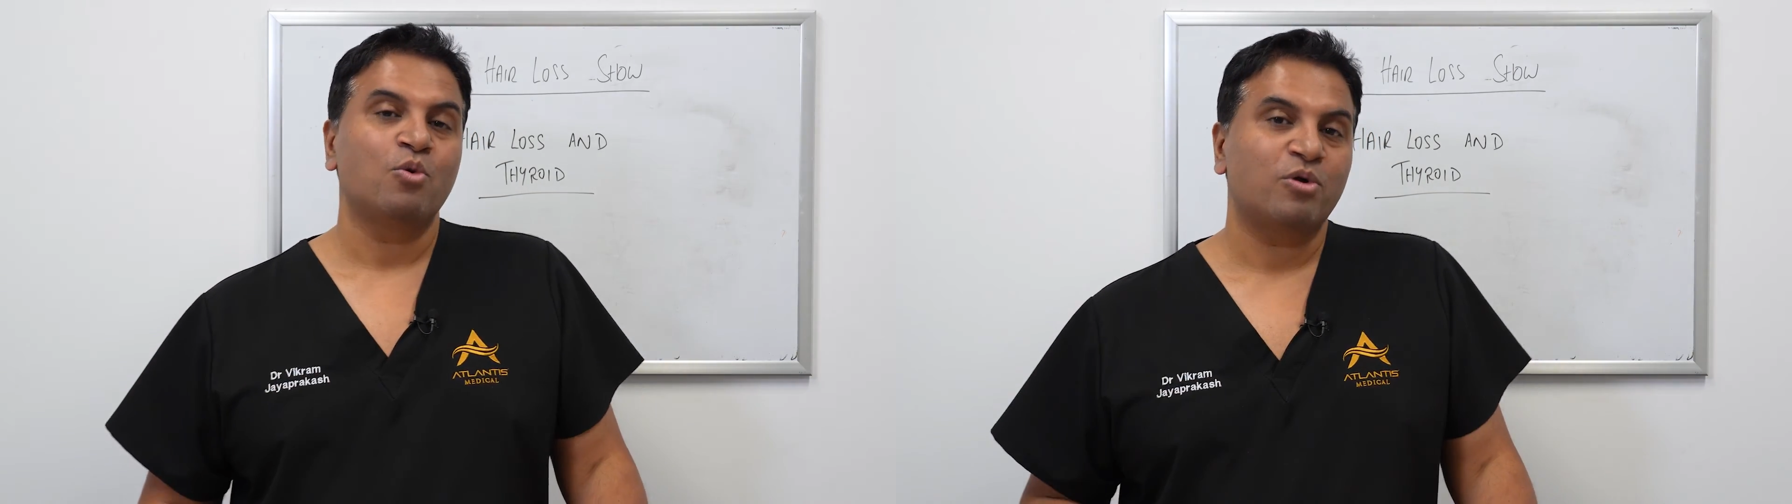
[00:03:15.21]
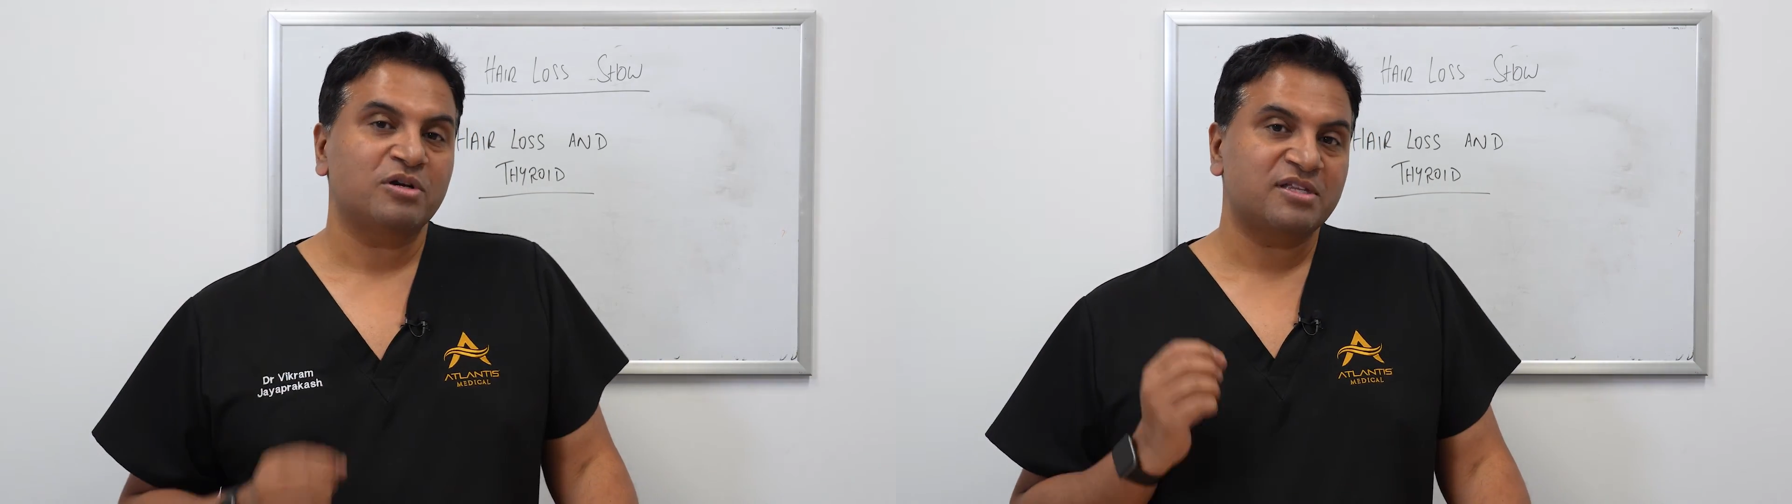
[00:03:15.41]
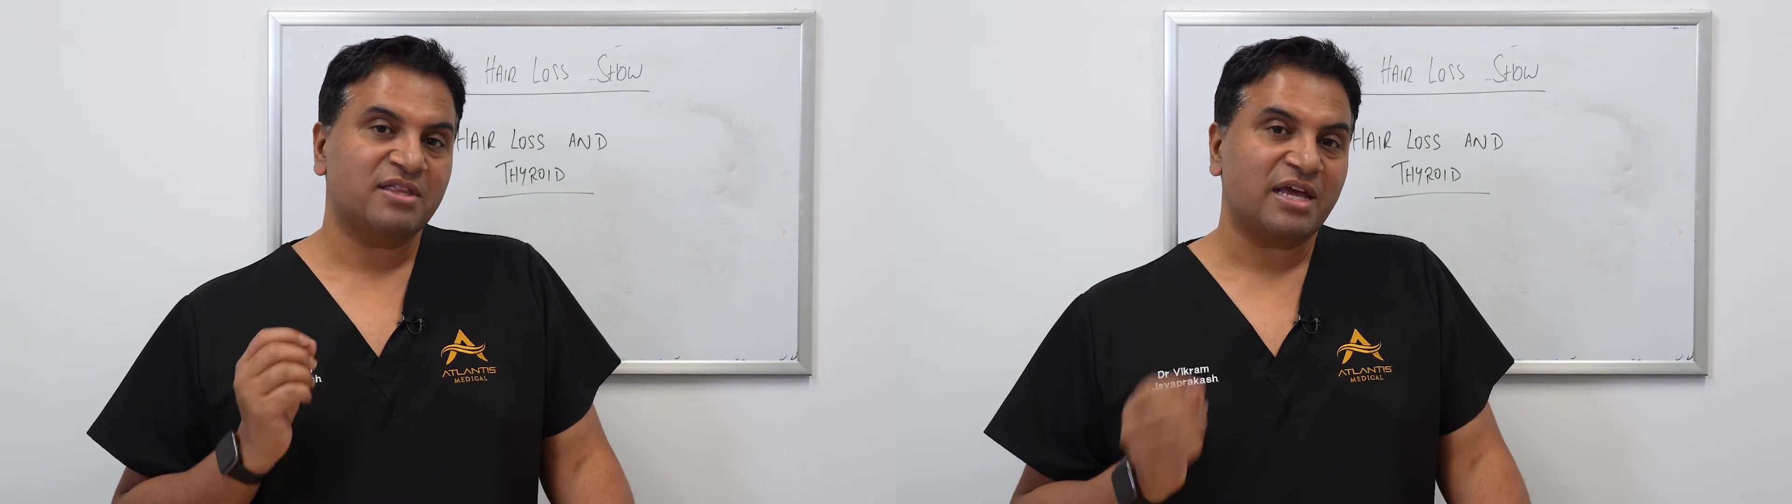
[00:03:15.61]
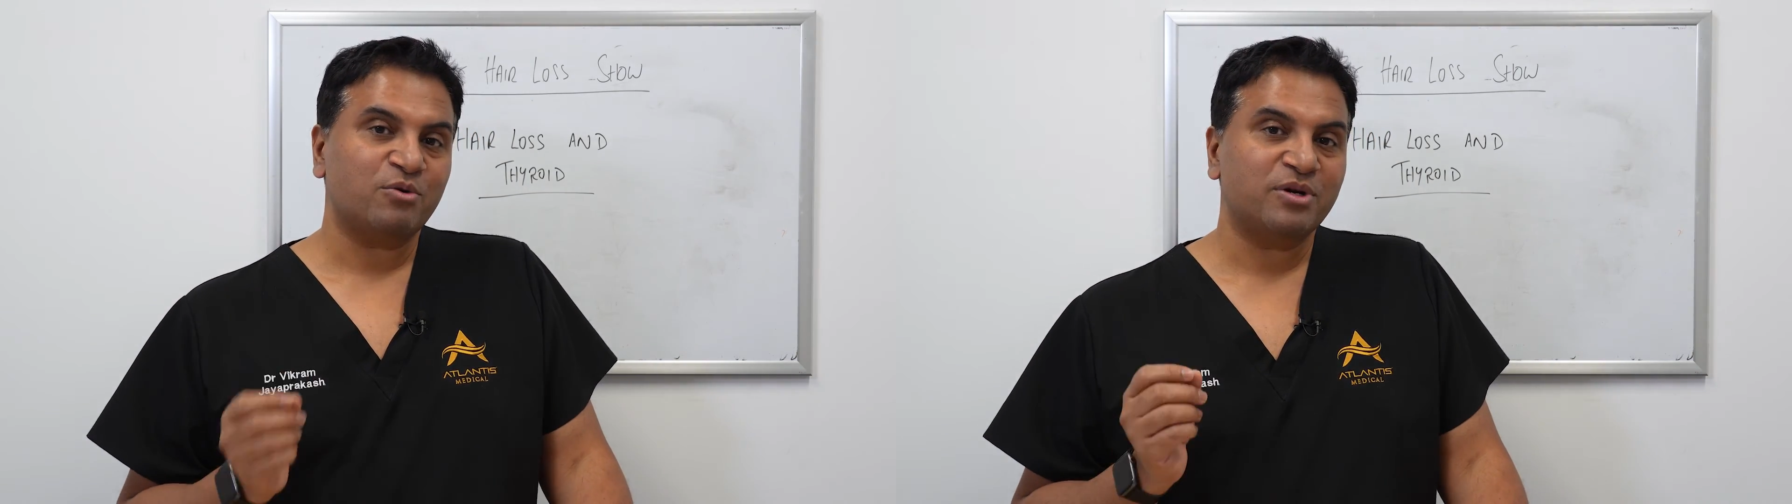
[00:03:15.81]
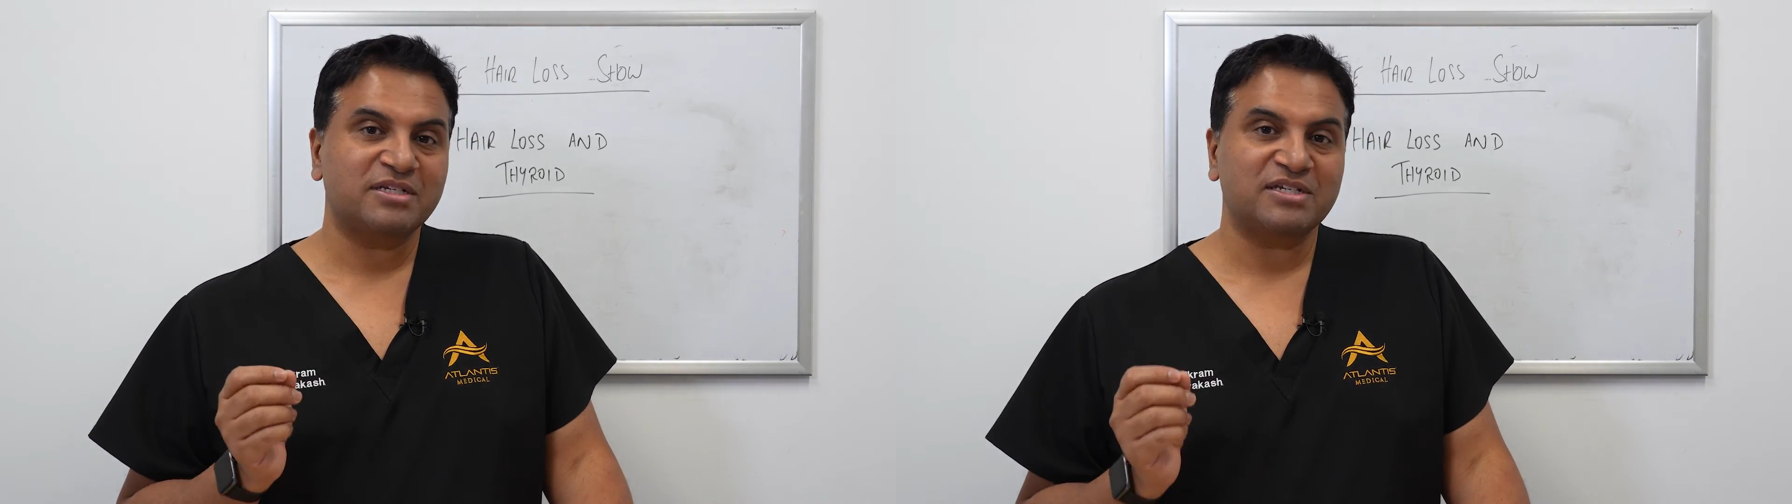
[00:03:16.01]
Whereas
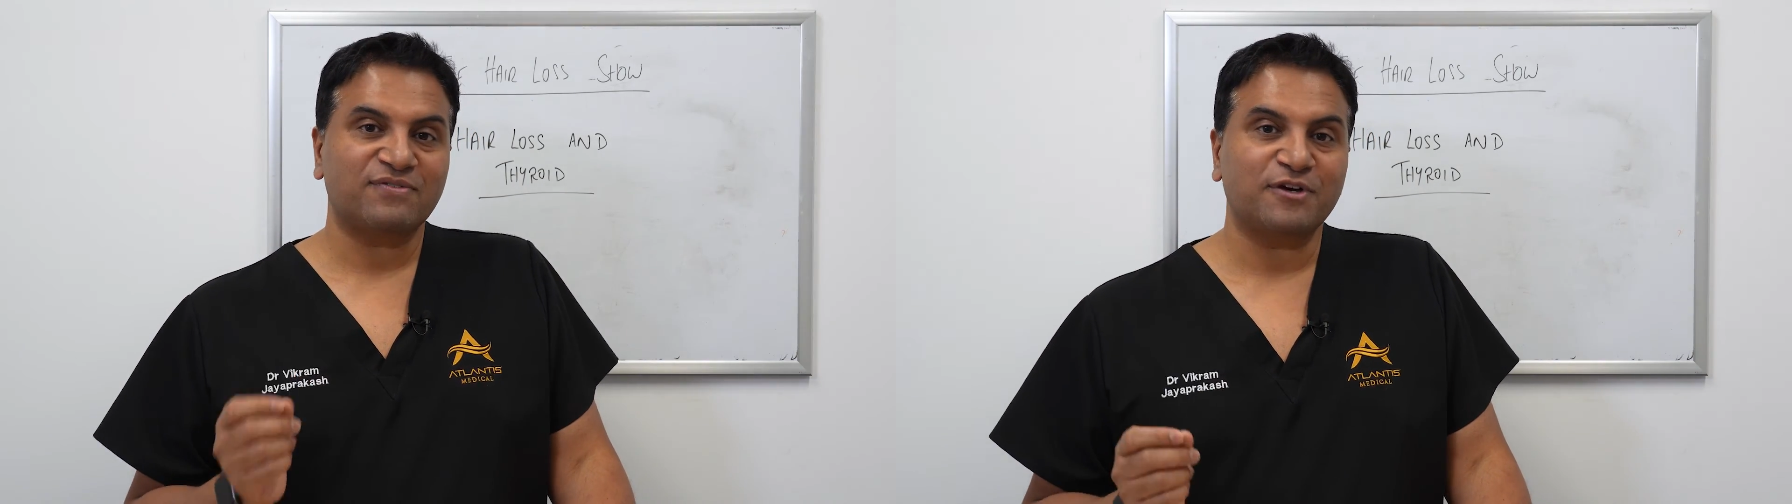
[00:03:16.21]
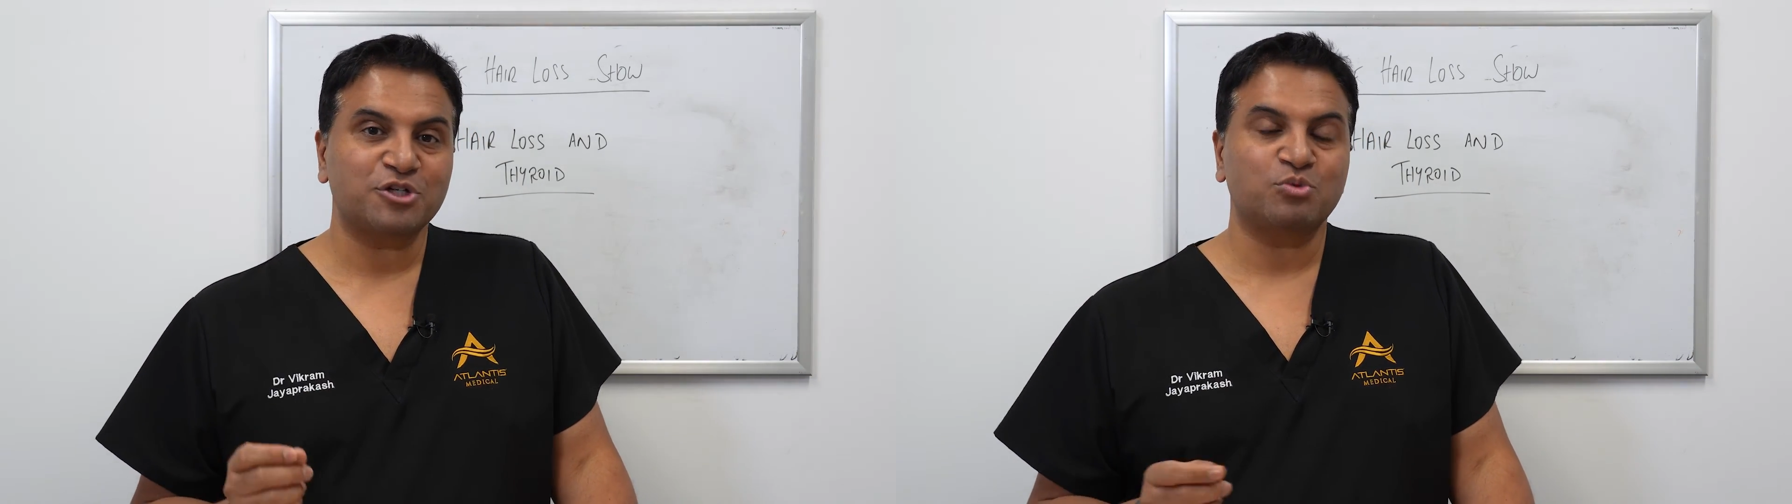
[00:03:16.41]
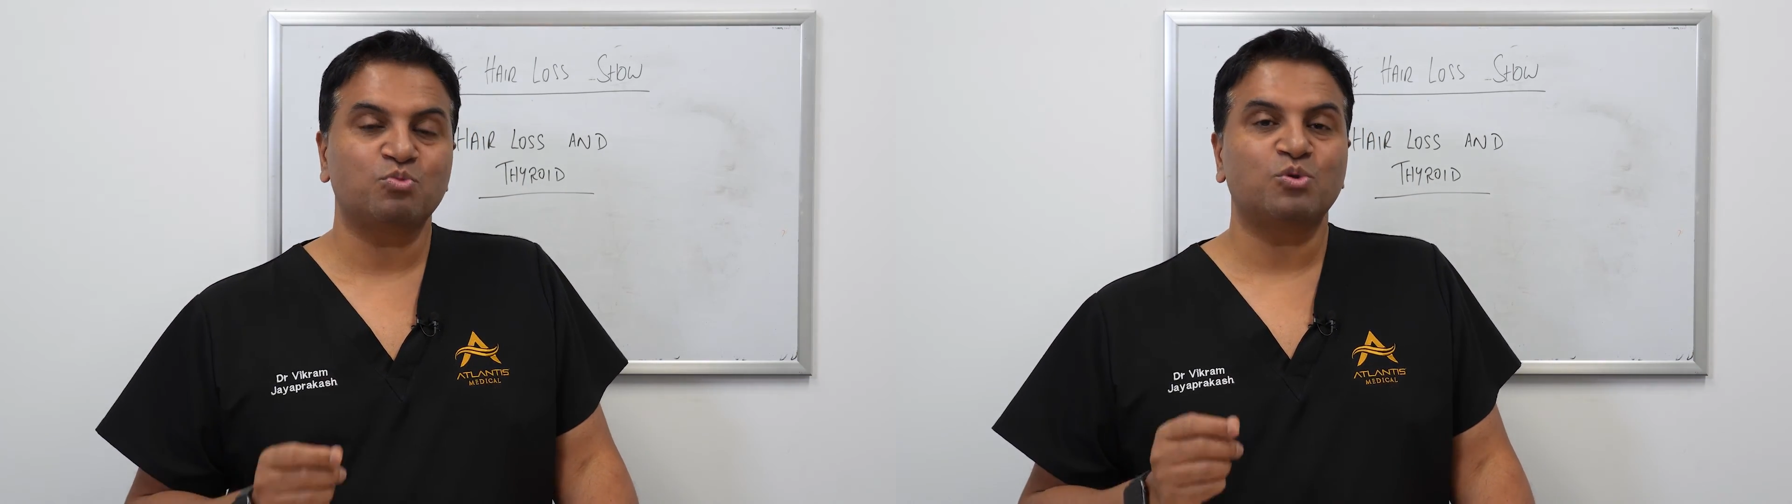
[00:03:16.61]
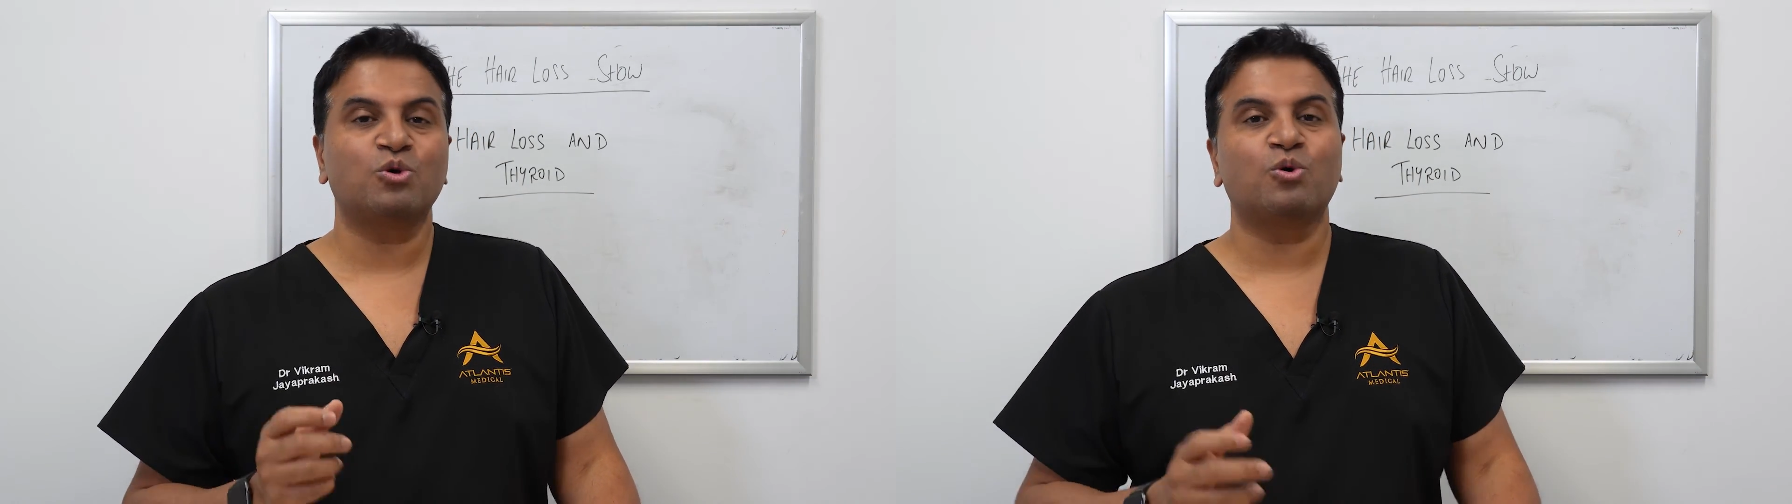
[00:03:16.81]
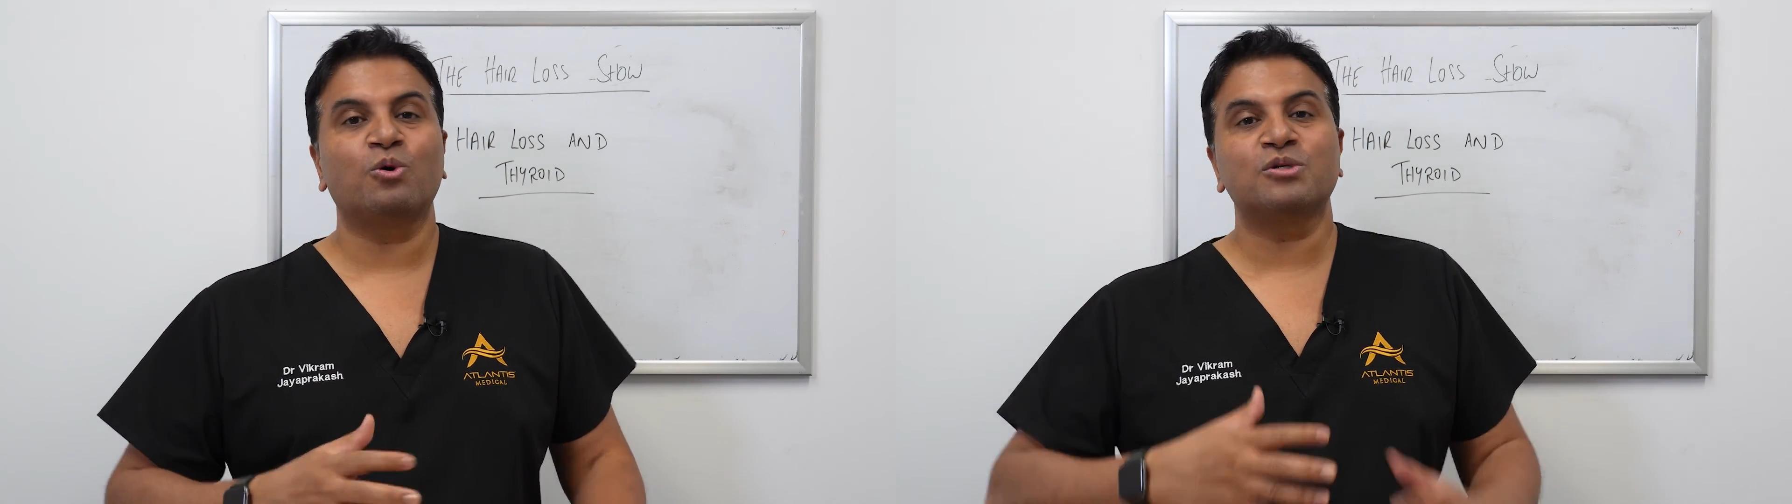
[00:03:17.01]
thyroid dysfunction will
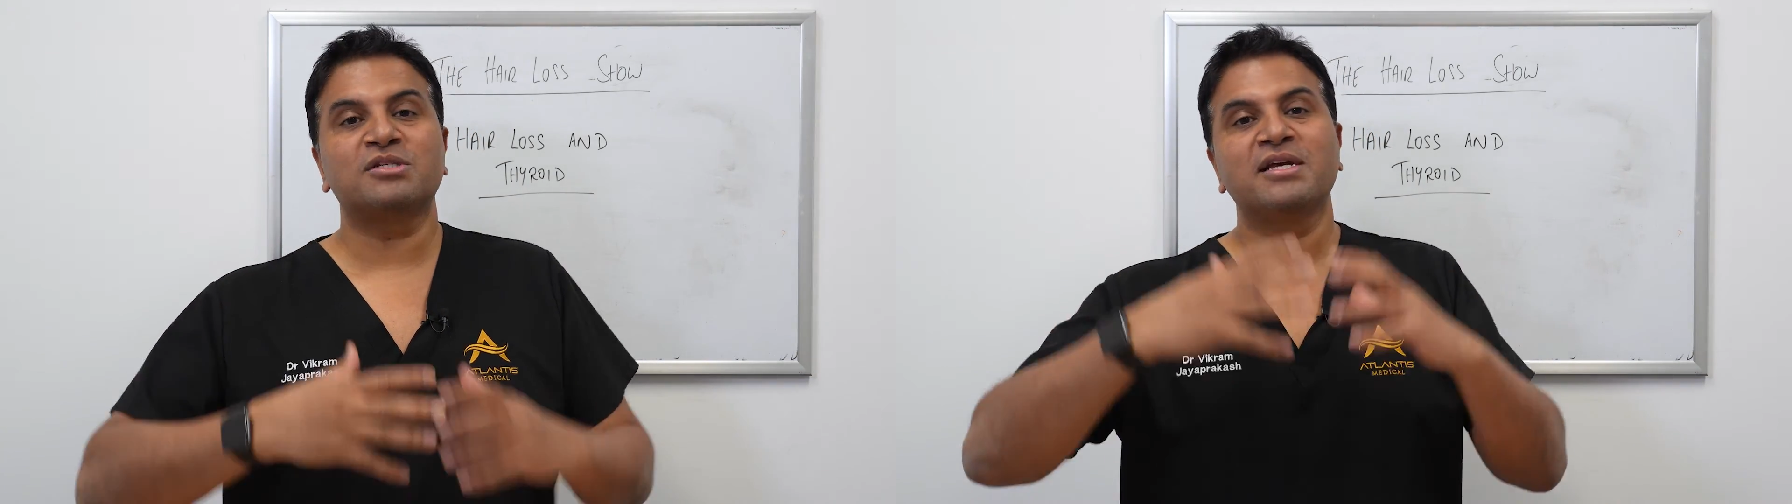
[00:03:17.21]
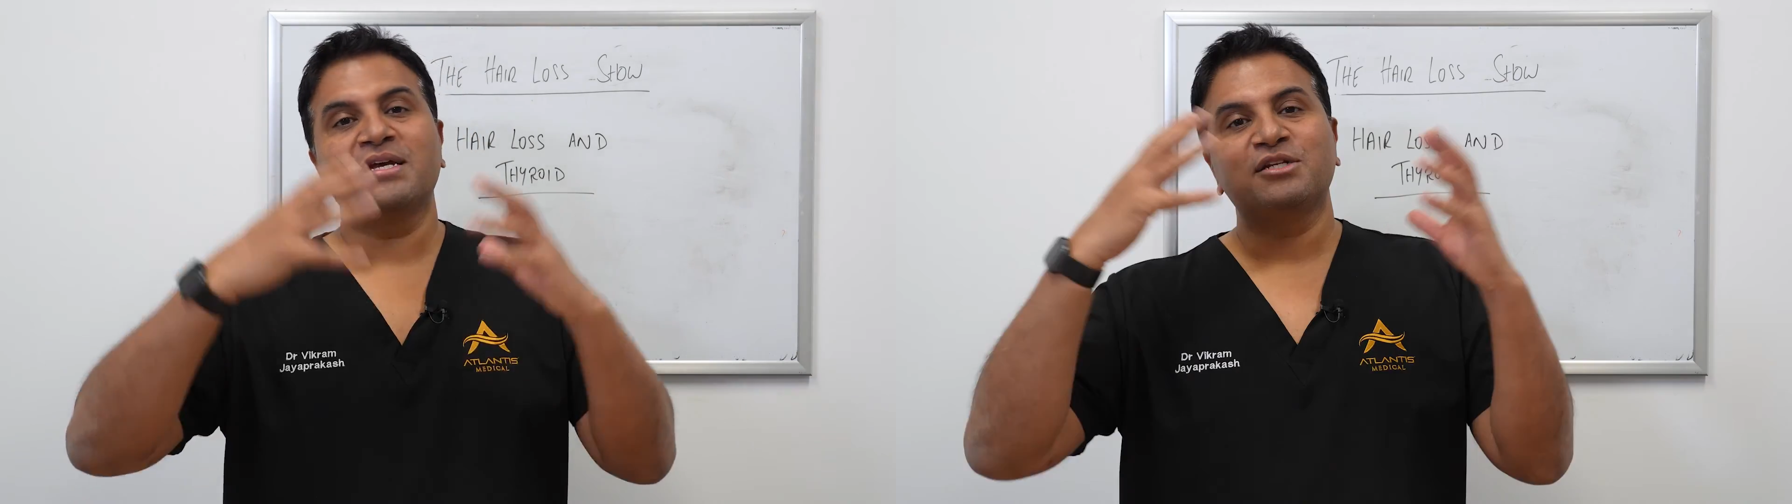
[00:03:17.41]
cause